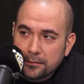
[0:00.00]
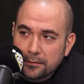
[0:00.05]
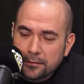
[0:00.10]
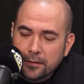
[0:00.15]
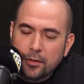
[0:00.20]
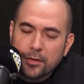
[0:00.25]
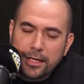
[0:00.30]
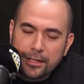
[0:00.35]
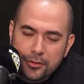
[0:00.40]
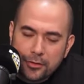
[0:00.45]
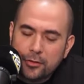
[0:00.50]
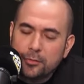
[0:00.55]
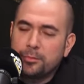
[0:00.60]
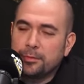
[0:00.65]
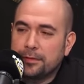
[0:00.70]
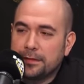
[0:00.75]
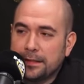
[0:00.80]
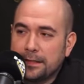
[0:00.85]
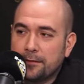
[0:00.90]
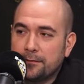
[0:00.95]
Kodak, do you
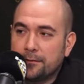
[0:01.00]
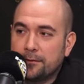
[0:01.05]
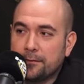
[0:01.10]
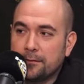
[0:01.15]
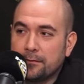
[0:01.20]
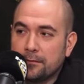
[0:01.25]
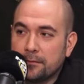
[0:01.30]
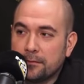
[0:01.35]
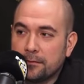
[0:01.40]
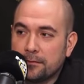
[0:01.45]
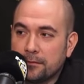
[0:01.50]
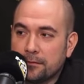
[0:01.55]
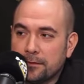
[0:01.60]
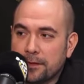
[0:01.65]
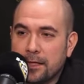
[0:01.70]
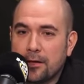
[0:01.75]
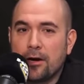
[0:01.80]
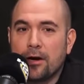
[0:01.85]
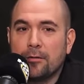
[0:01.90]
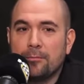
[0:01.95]
believe
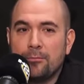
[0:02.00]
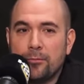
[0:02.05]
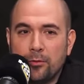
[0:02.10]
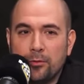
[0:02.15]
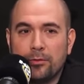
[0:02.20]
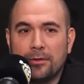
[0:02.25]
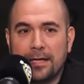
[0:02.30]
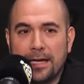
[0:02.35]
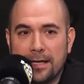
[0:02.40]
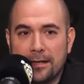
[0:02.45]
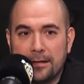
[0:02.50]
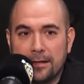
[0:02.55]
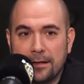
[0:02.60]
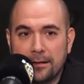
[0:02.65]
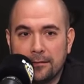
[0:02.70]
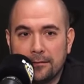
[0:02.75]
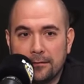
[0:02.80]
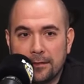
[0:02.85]
that our moon landing